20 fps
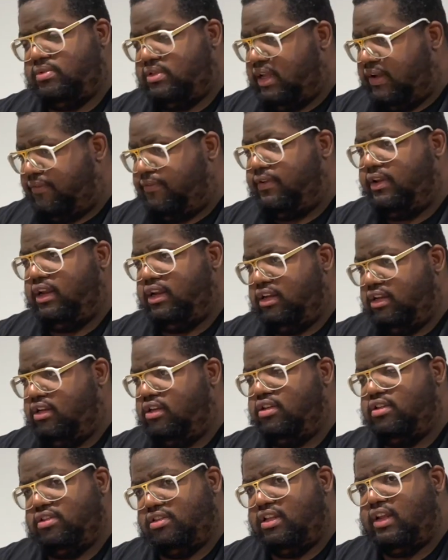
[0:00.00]
Definitely,
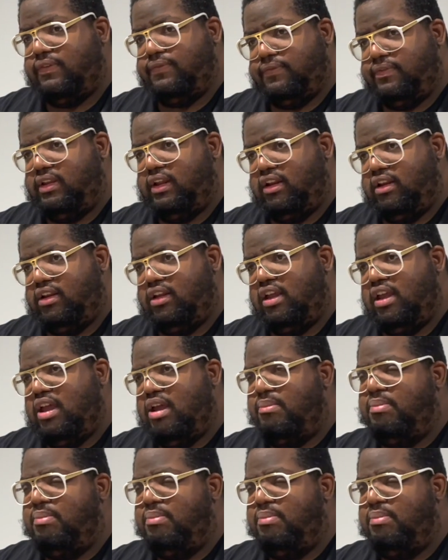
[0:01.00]
definitely. Yeah.